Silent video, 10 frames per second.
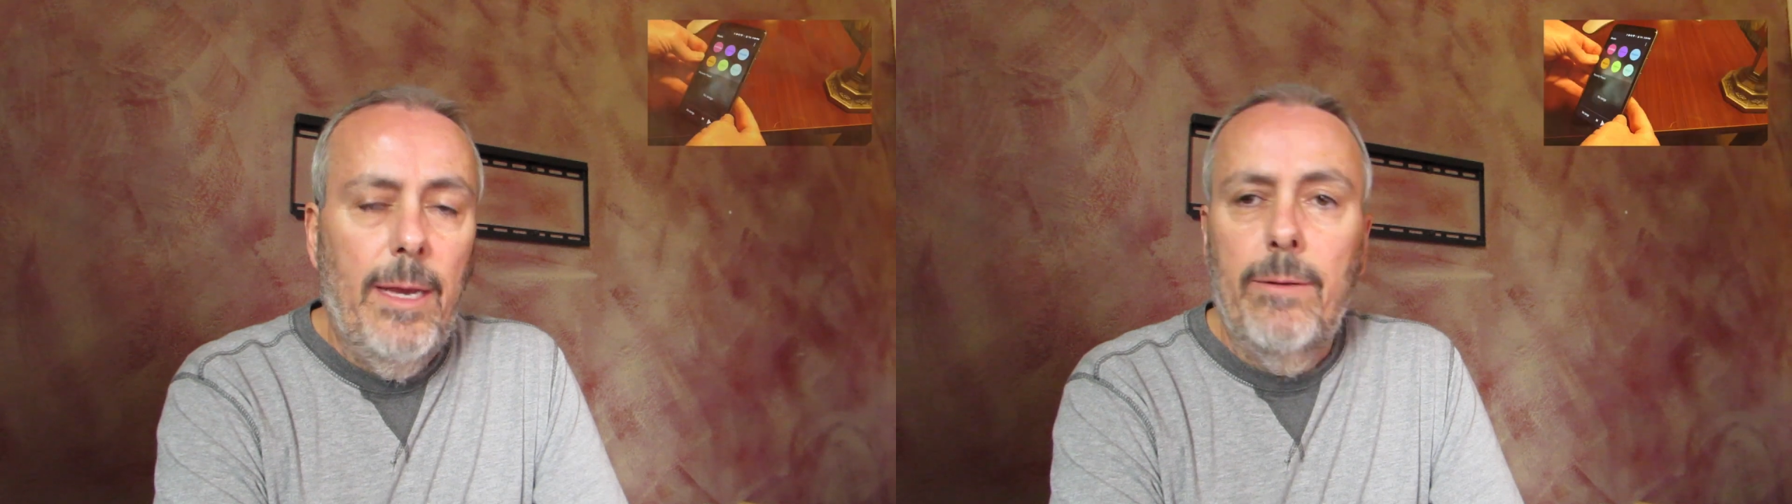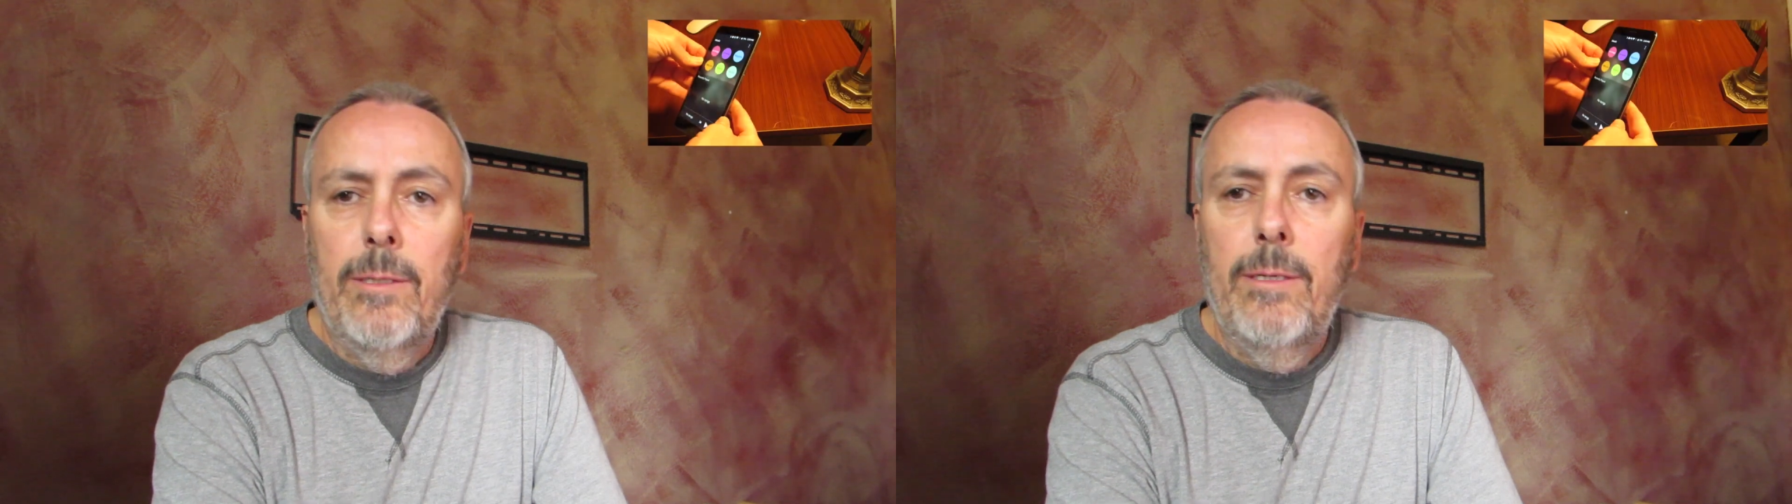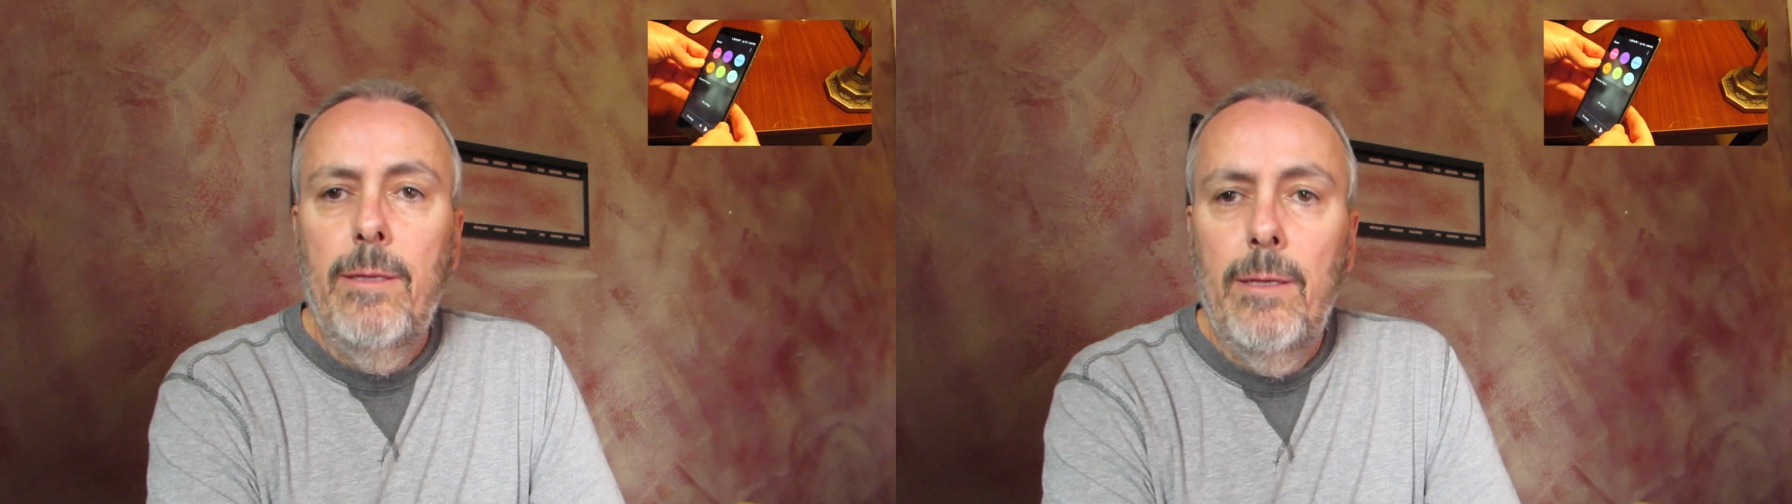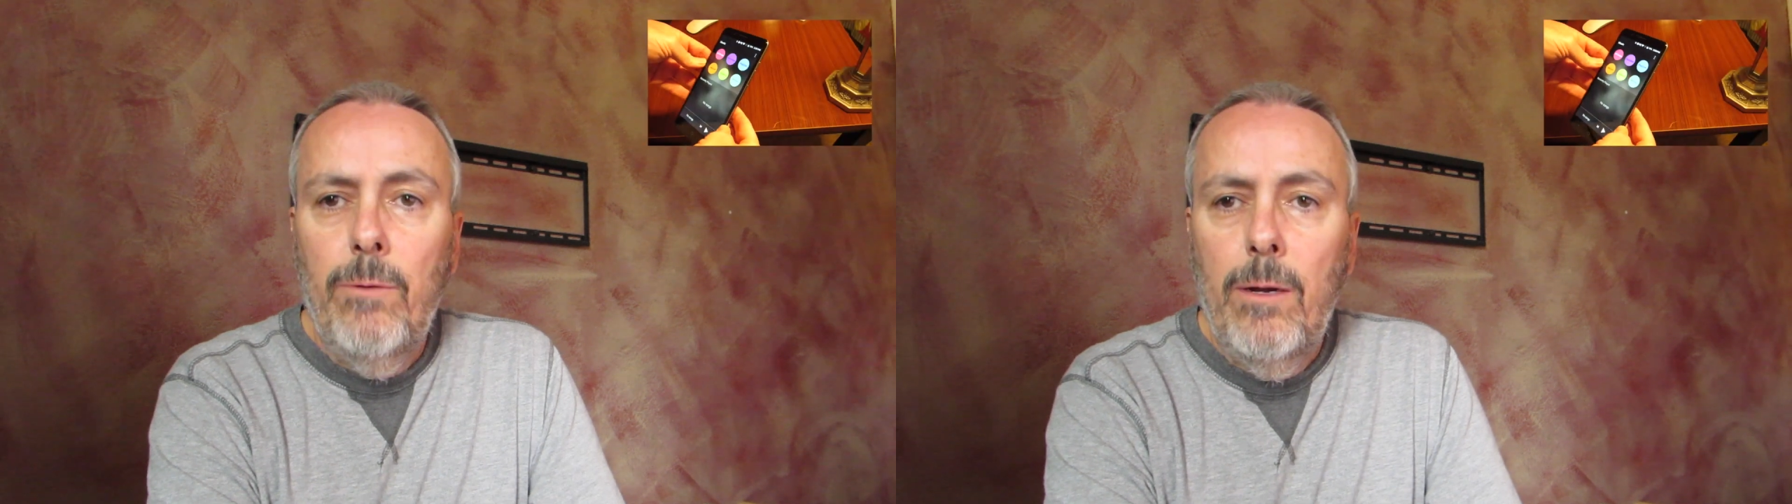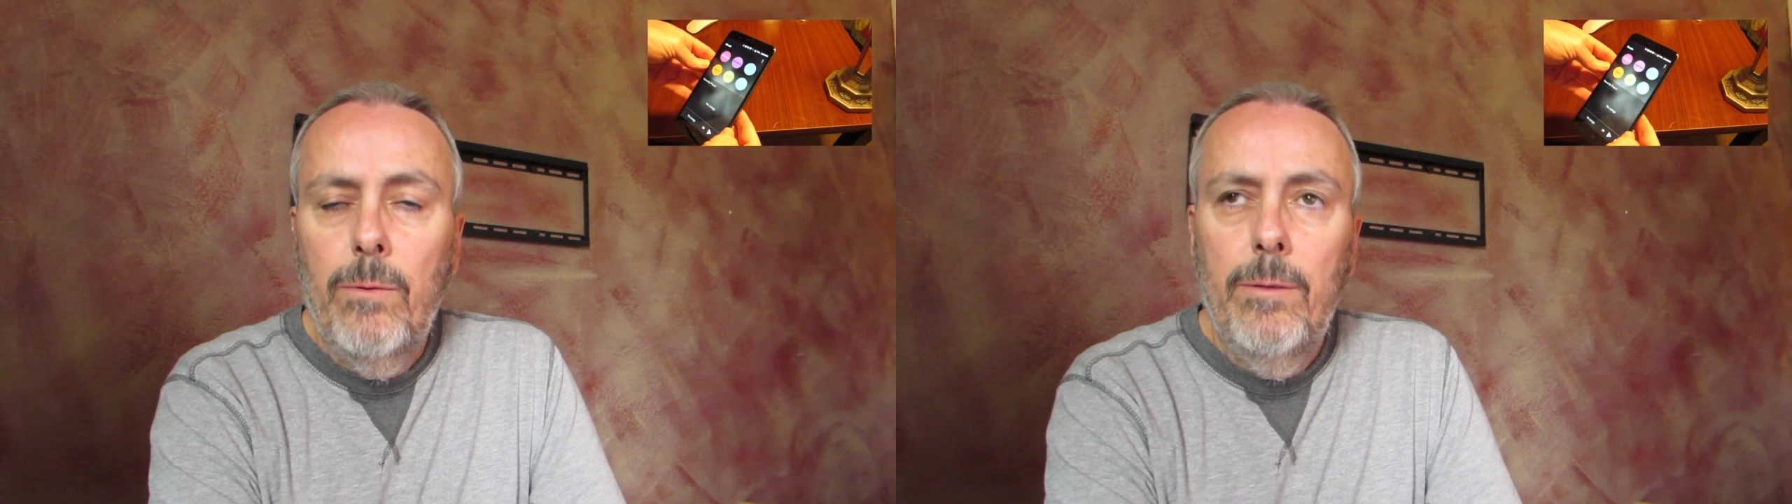I don't see
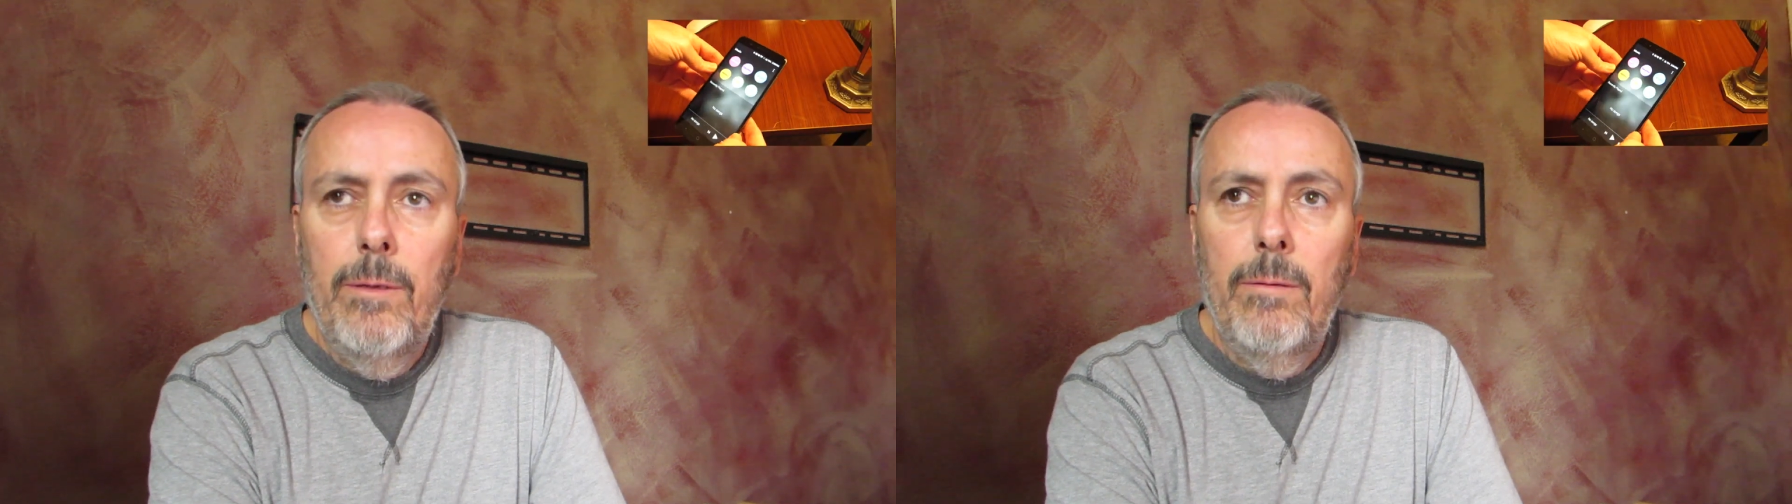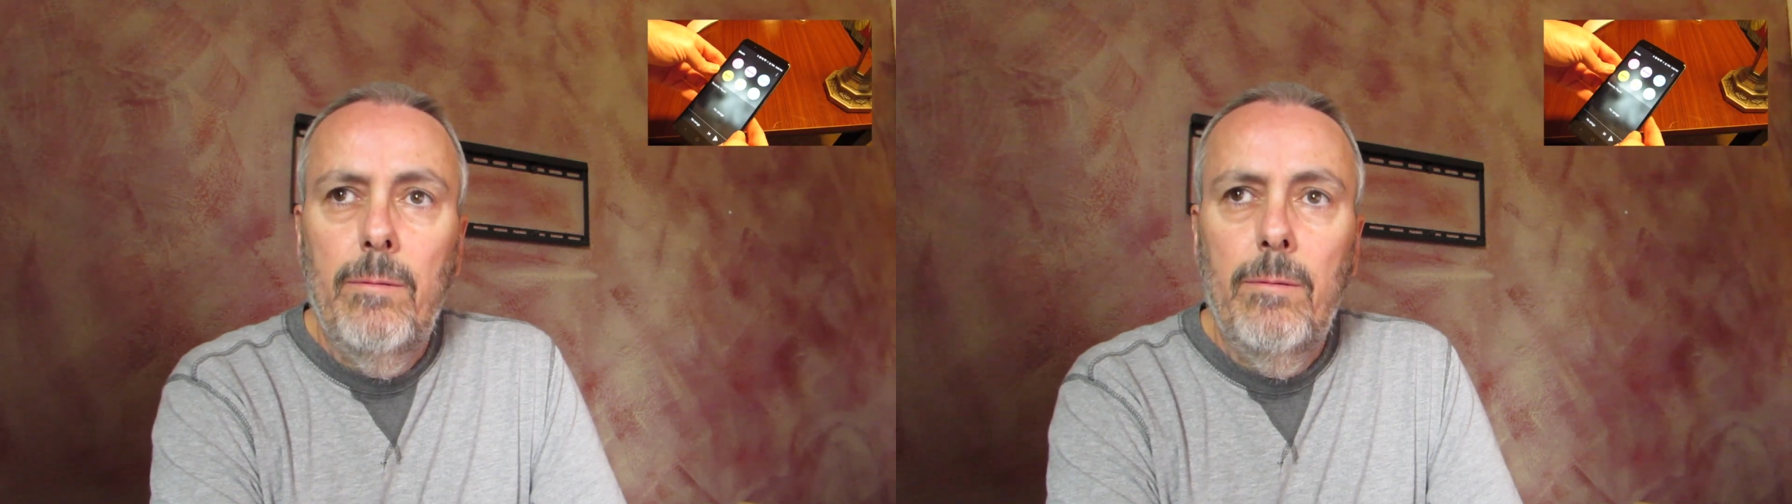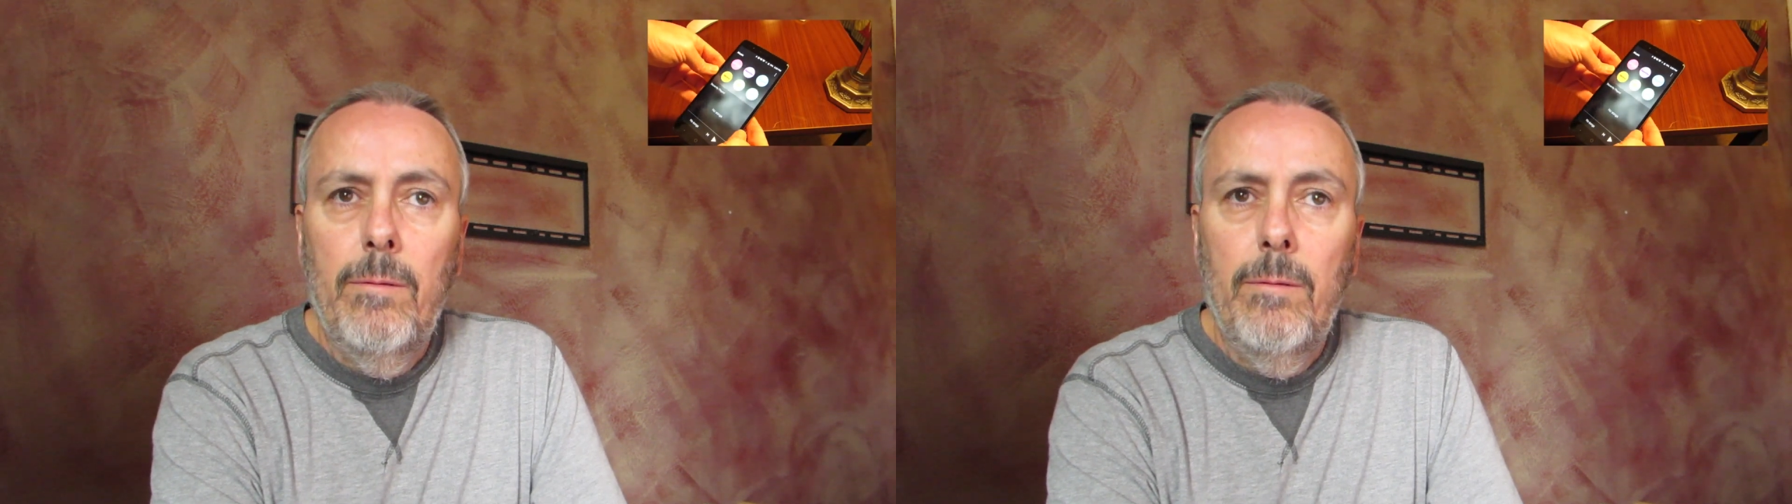anything wrong with it.